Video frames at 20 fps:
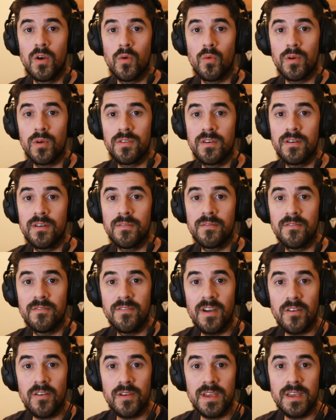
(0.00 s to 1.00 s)
with a
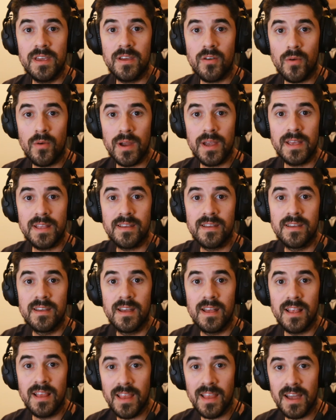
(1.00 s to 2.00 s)
very great
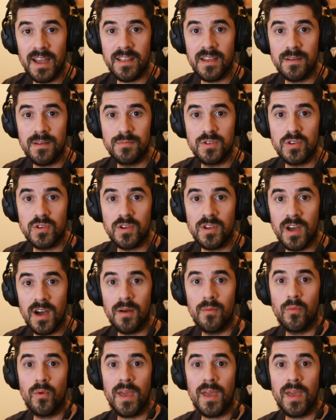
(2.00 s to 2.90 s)
lineup to come.